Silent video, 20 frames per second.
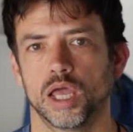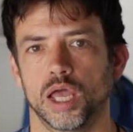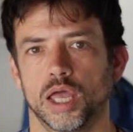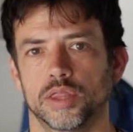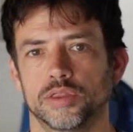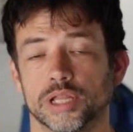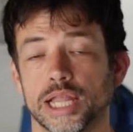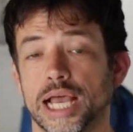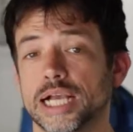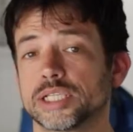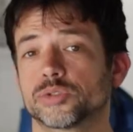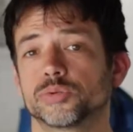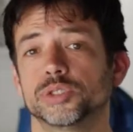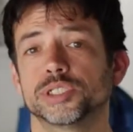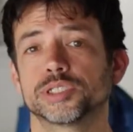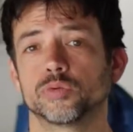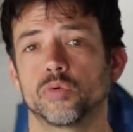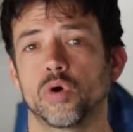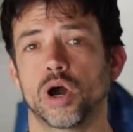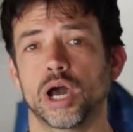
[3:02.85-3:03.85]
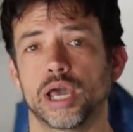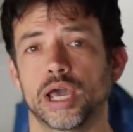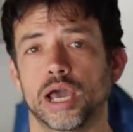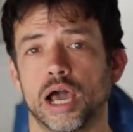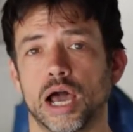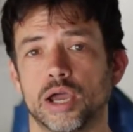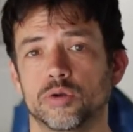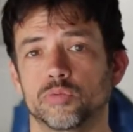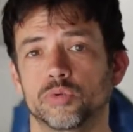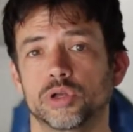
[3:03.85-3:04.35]
And the last reason why
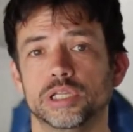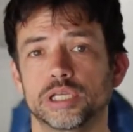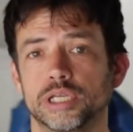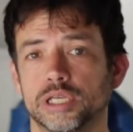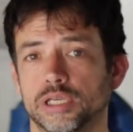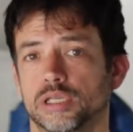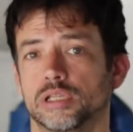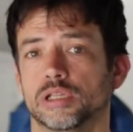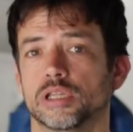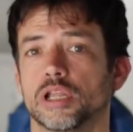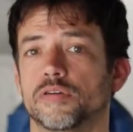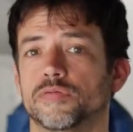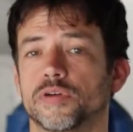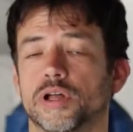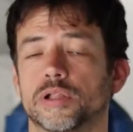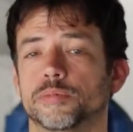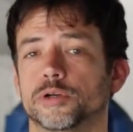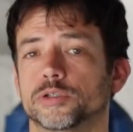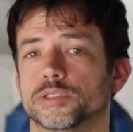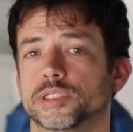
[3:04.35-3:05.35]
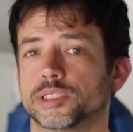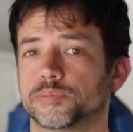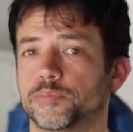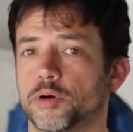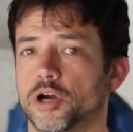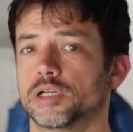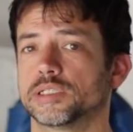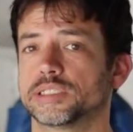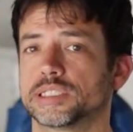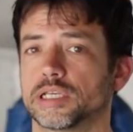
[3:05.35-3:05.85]
I really love elbows as
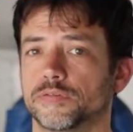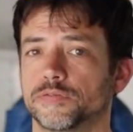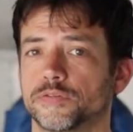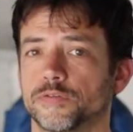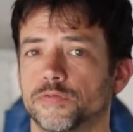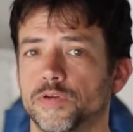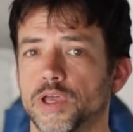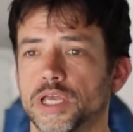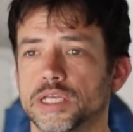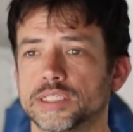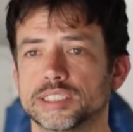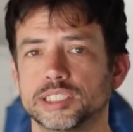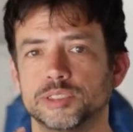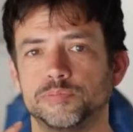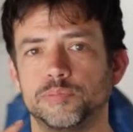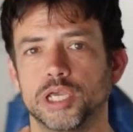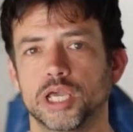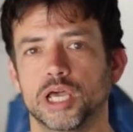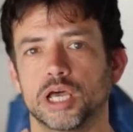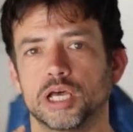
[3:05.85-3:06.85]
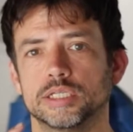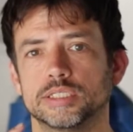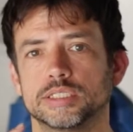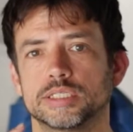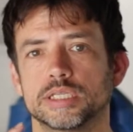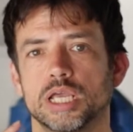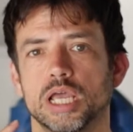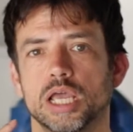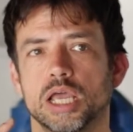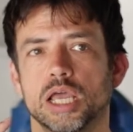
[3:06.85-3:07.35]
part of self-defense is because